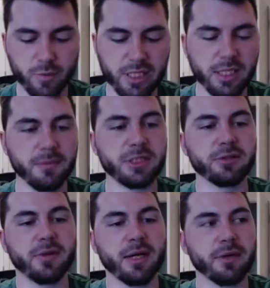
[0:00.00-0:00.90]
we come
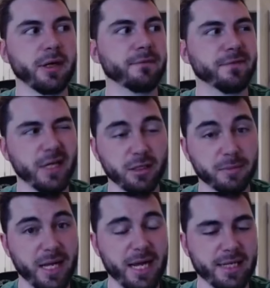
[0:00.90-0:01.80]
into our
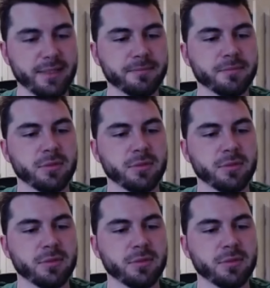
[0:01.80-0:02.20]
final pack.